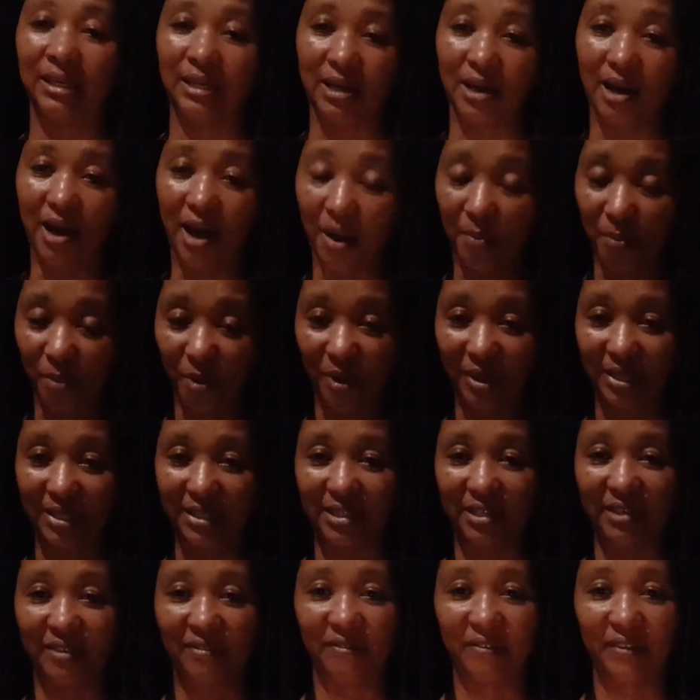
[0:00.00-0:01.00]
I'm going to
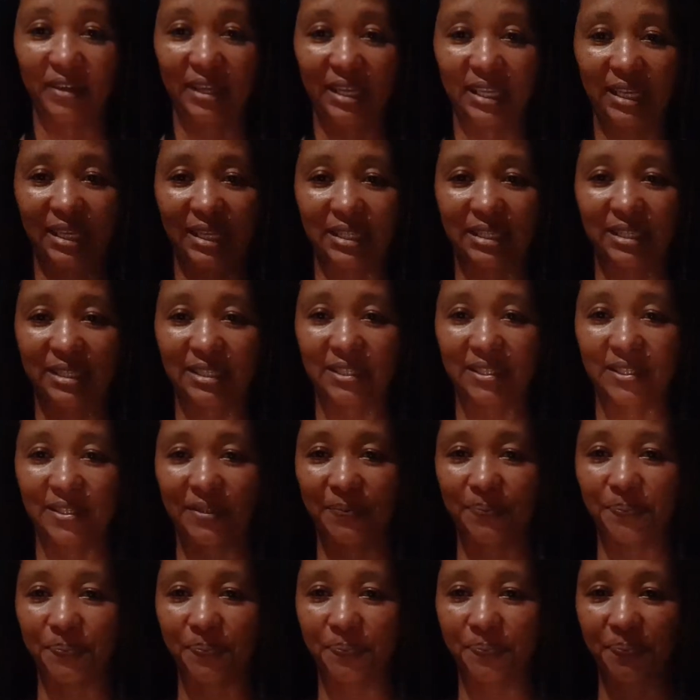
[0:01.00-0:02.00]
defend it.
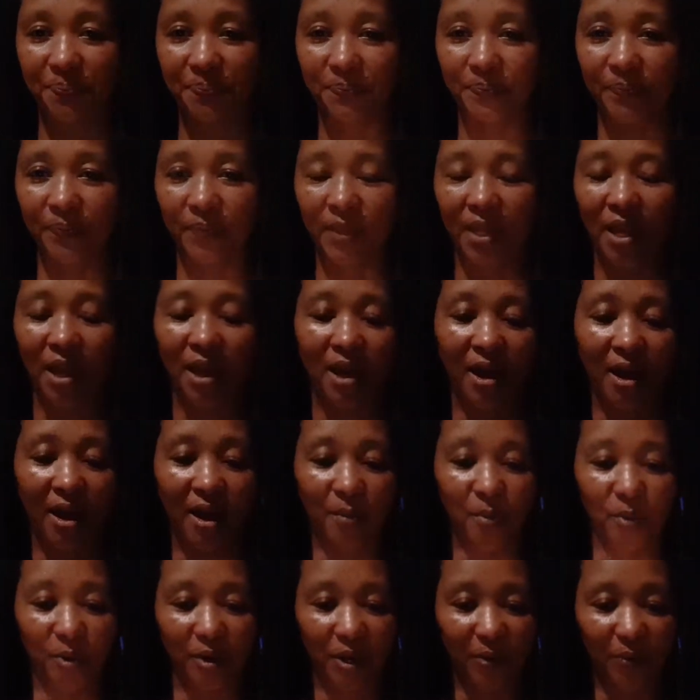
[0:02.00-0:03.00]

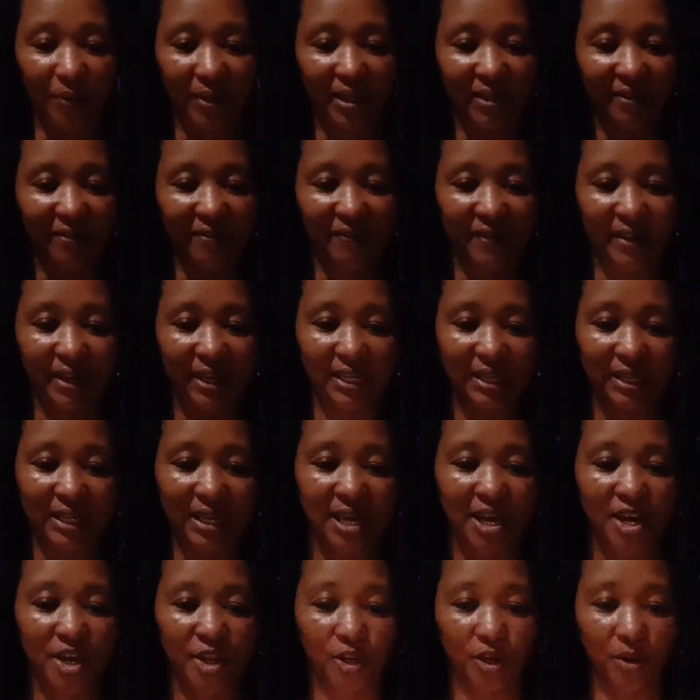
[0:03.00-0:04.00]
I'm going with defend.
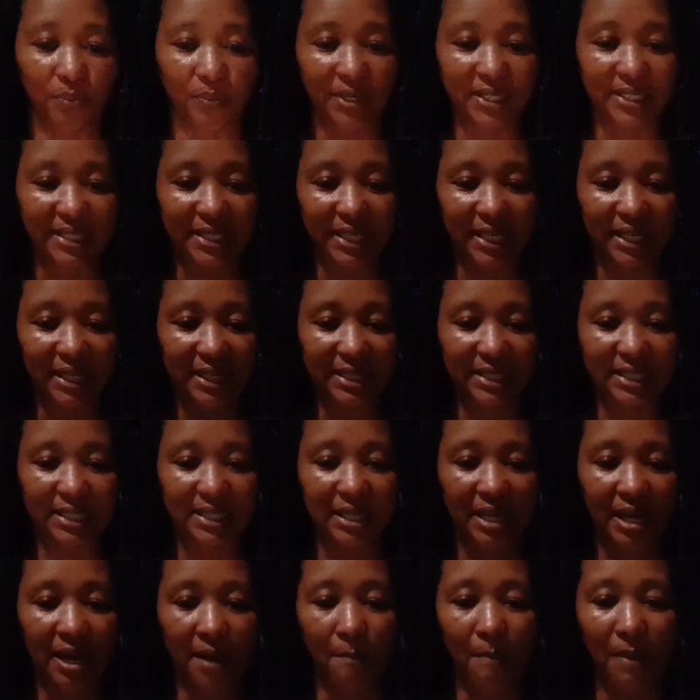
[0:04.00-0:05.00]
Number 6,
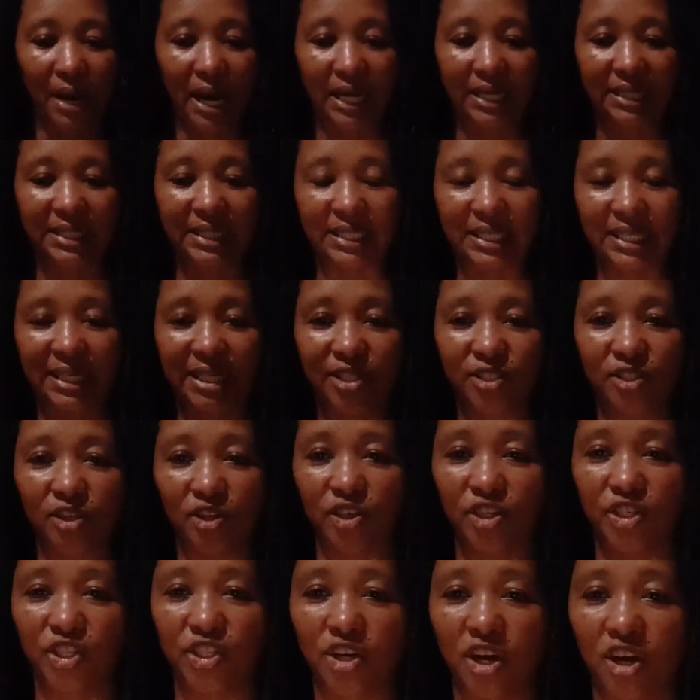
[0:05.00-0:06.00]
backseat
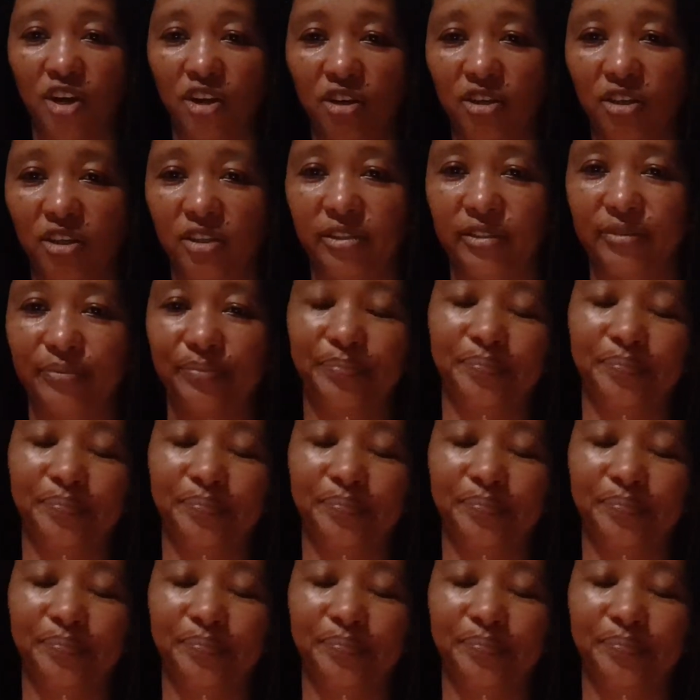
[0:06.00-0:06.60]
or shotgun.